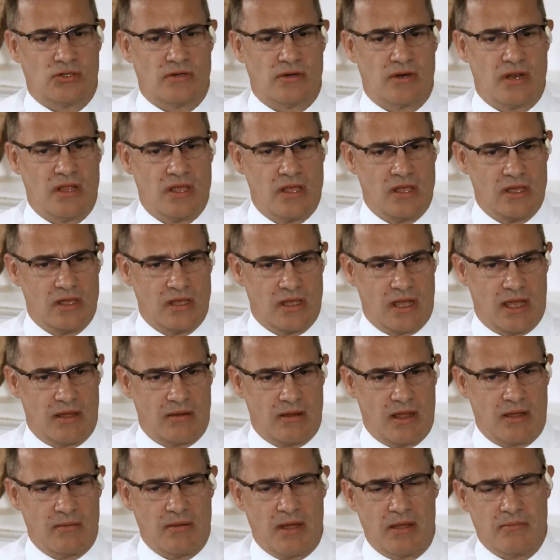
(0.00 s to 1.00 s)
And I,
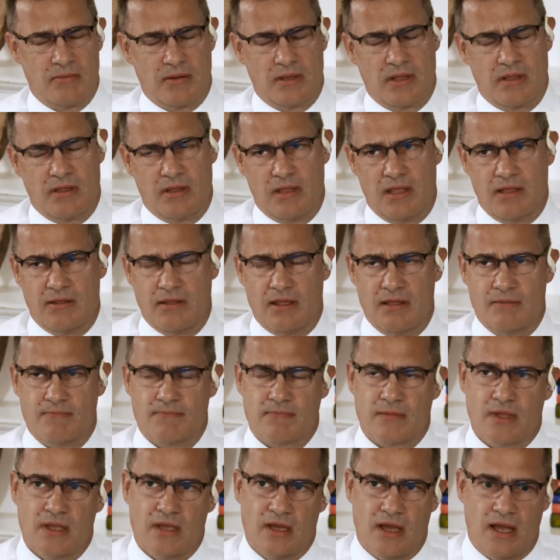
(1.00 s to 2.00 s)
I,
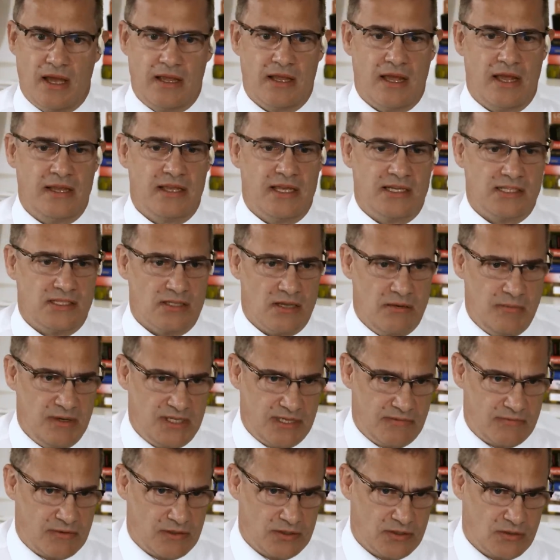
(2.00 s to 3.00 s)
I, I, guess it's going to be
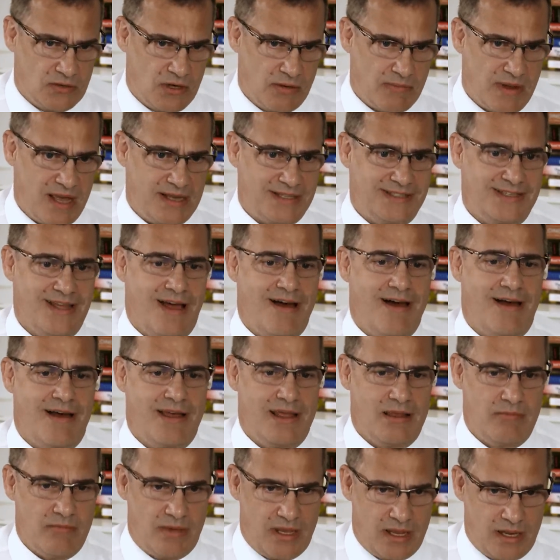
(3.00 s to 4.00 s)
difficult to talk about
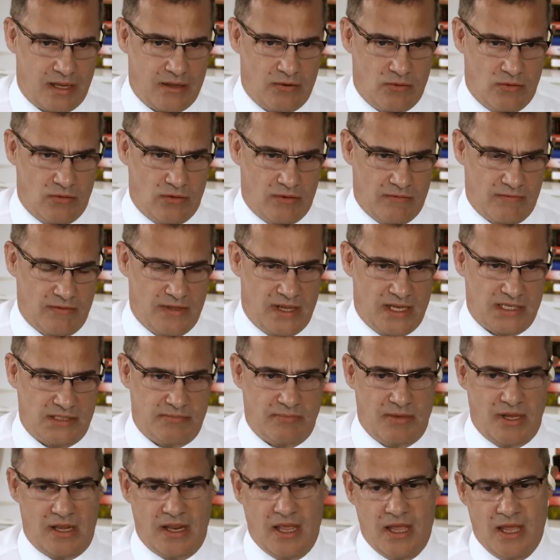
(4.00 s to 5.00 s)
timing and all of this,
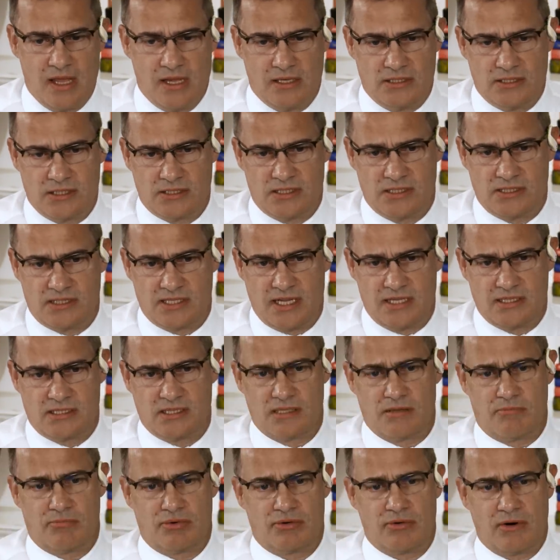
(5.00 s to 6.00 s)
but just a sense
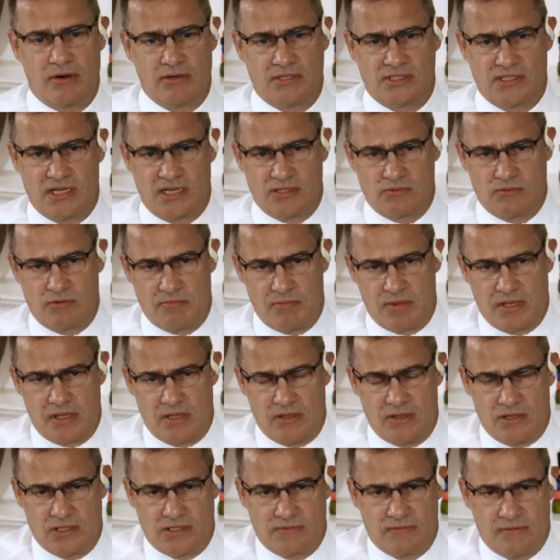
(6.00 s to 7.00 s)
of the process would be
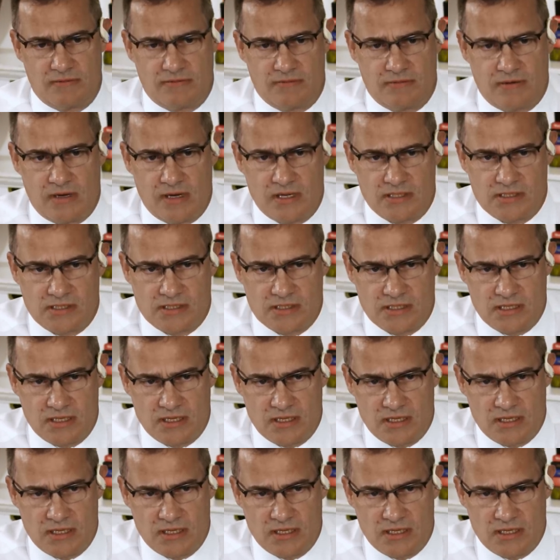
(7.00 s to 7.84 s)
useful for us.